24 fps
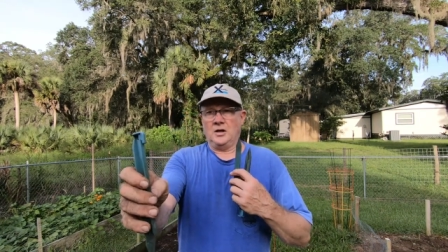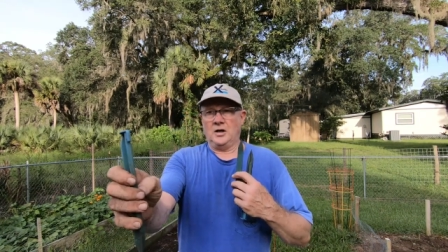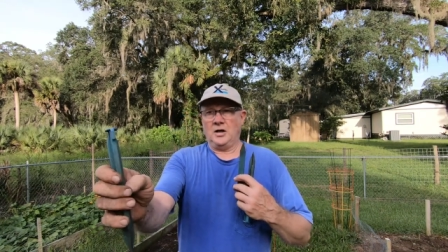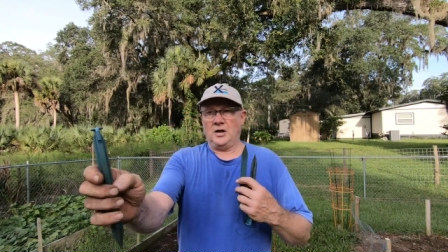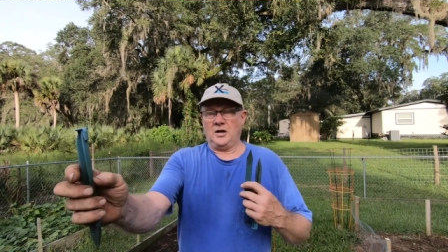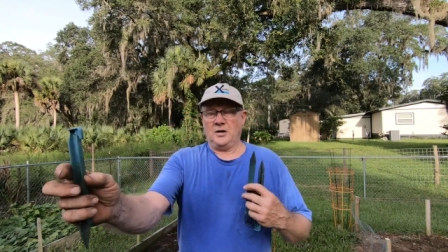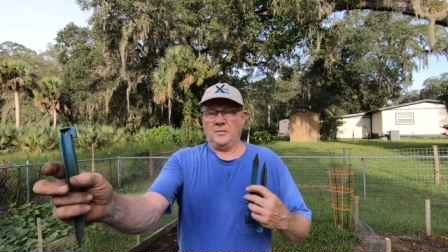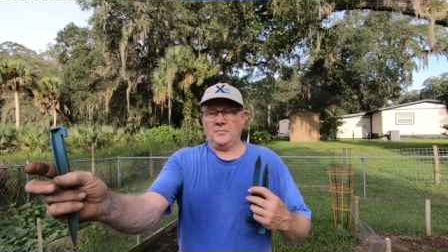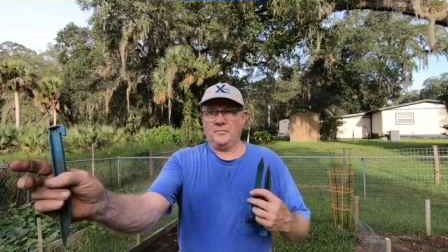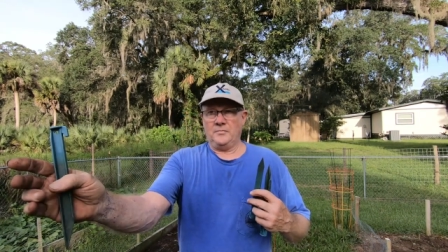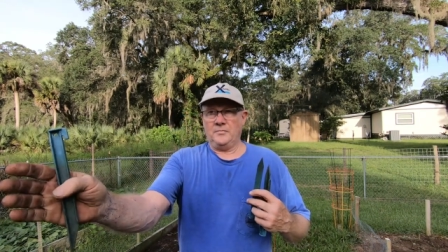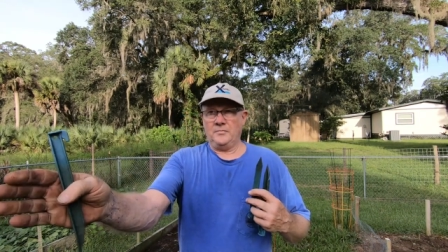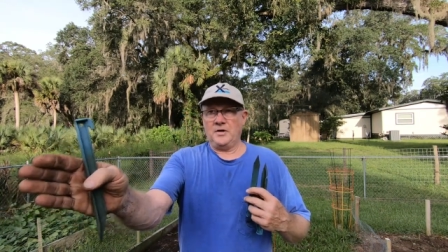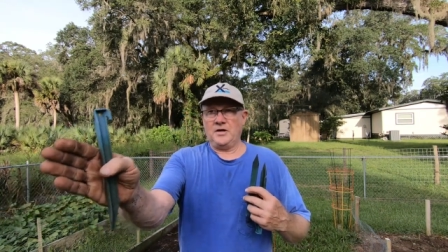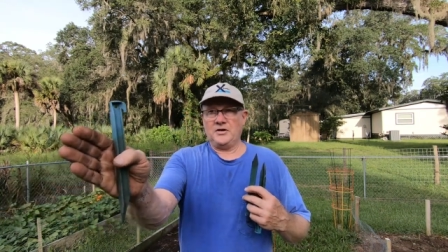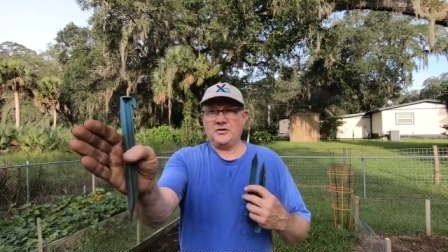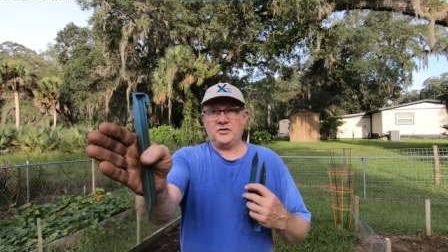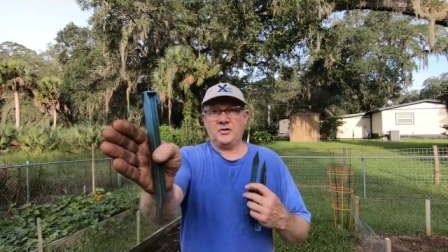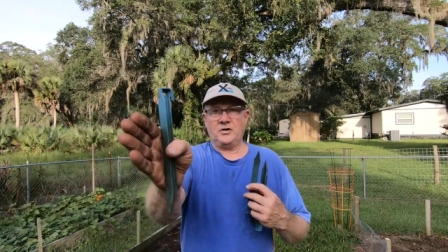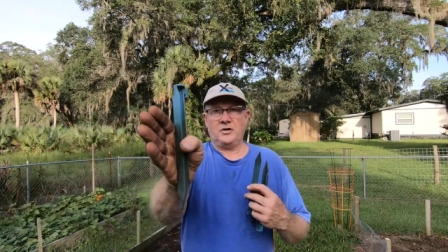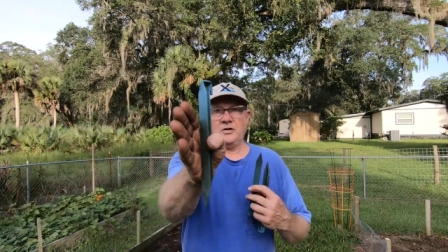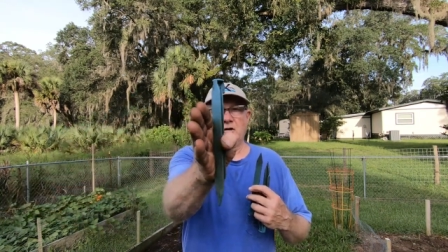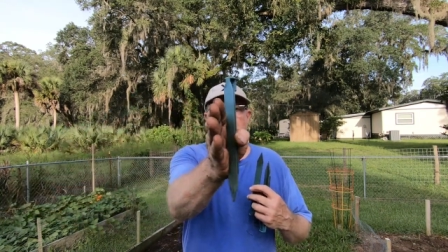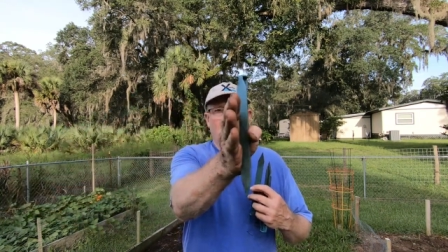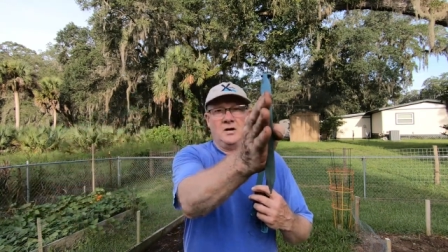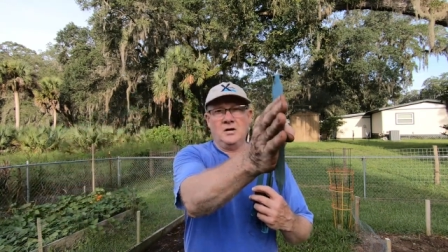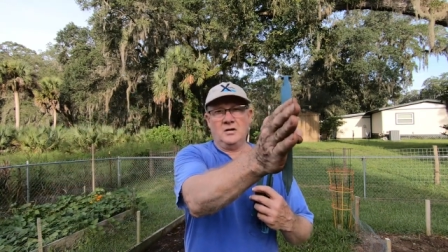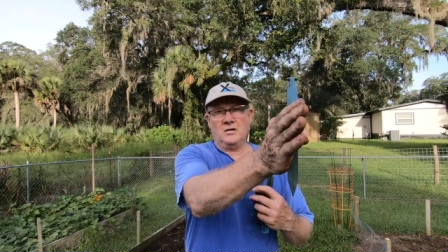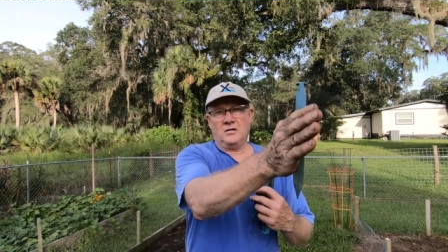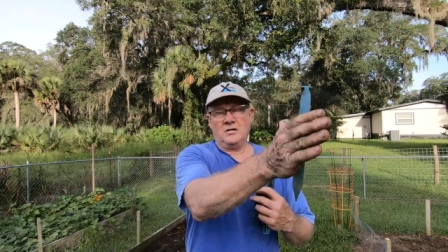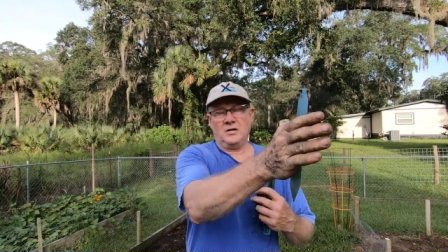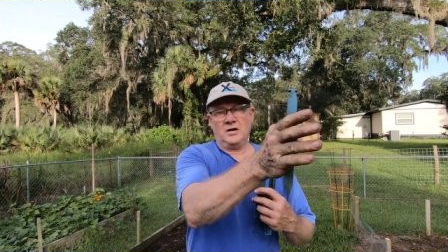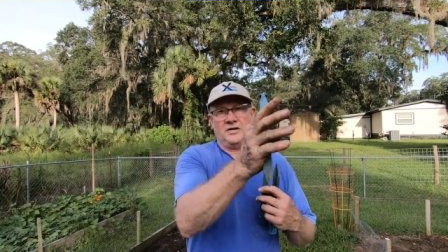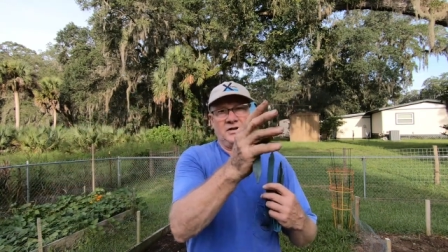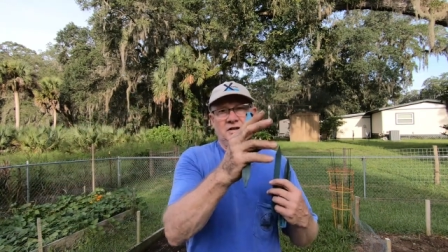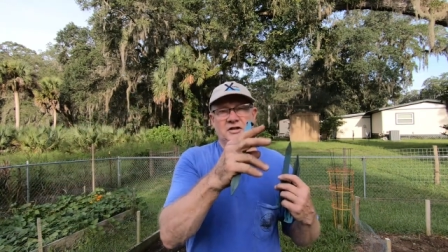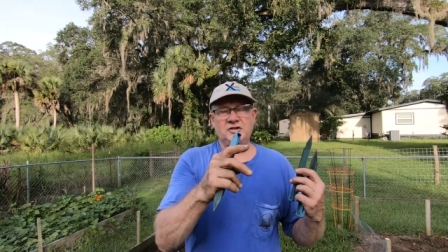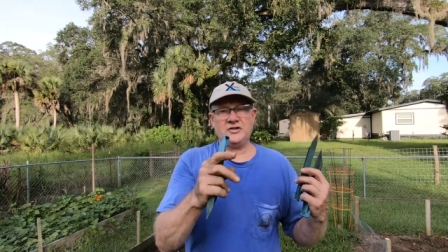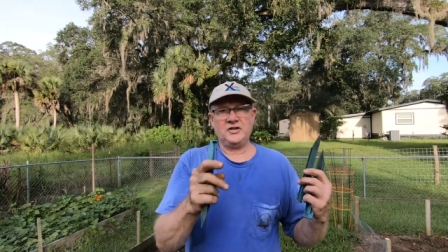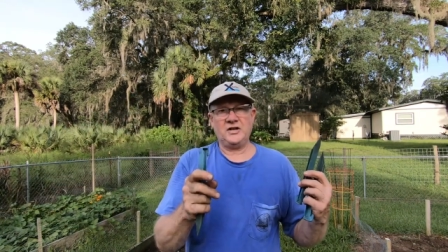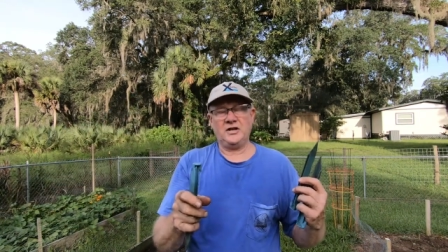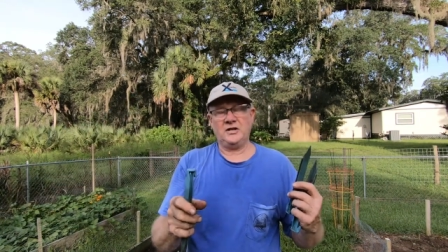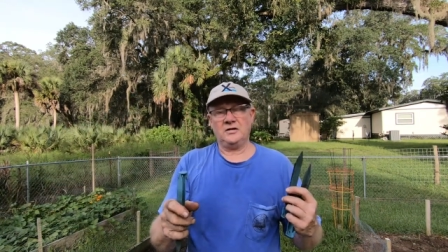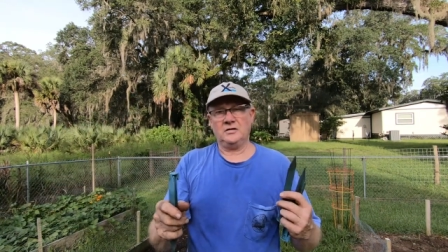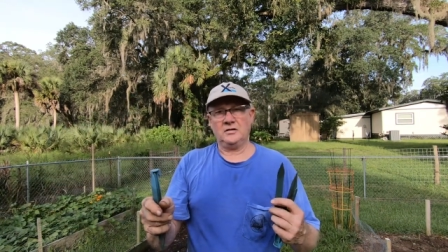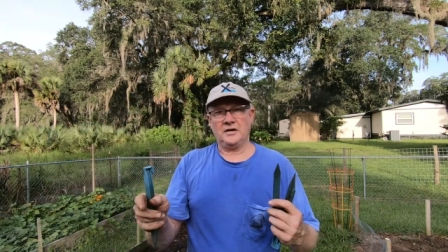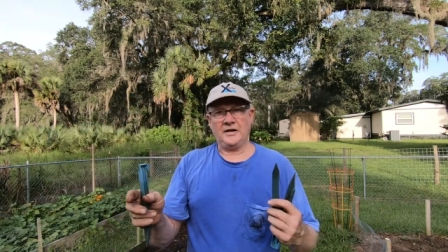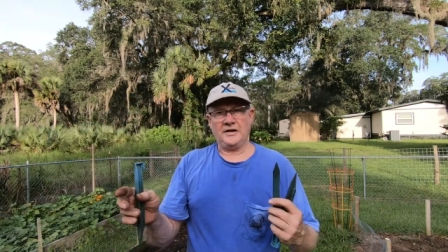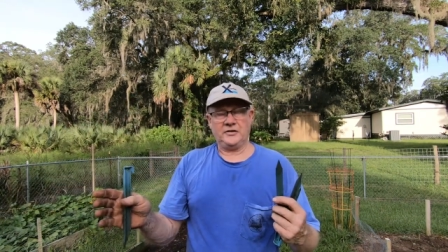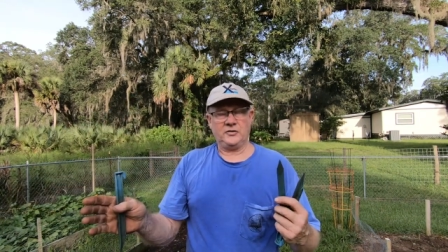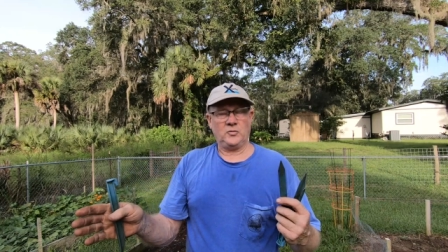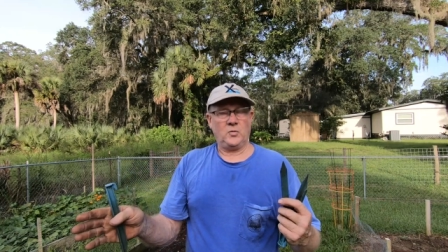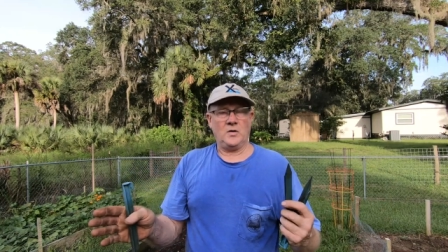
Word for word: Uh, measure on each end like